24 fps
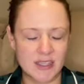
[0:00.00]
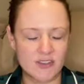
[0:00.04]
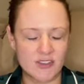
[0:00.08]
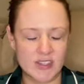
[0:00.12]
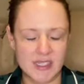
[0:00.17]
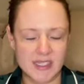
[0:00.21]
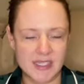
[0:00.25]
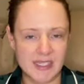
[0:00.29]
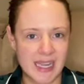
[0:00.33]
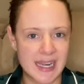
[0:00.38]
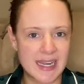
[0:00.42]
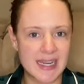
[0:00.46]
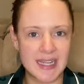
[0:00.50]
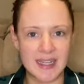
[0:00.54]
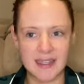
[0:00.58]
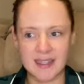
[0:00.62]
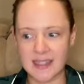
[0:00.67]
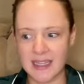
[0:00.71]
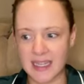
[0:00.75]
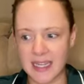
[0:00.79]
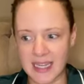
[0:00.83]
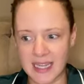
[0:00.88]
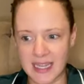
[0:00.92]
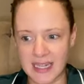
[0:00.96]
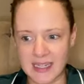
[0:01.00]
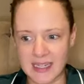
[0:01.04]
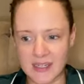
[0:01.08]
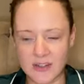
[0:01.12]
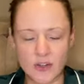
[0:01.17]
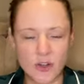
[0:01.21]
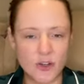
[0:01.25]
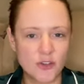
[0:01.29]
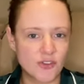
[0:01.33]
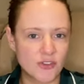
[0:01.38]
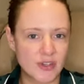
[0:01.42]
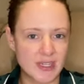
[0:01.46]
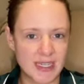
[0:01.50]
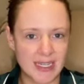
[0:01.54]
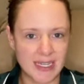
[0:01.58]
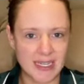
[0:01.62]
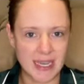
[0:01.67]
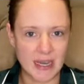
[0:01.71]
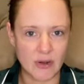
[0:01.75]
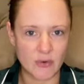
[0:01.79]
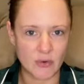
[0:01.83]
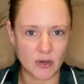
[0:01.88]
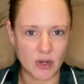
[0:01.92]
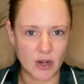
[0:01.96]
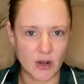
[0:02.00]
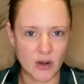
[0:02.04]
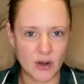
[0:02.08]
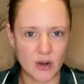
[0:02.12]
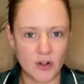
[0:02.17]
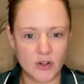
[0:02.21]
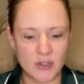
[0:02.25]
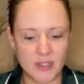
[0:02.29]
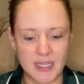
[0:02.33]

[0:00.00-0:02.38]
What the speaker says: She's eating clean and not drinking alcohol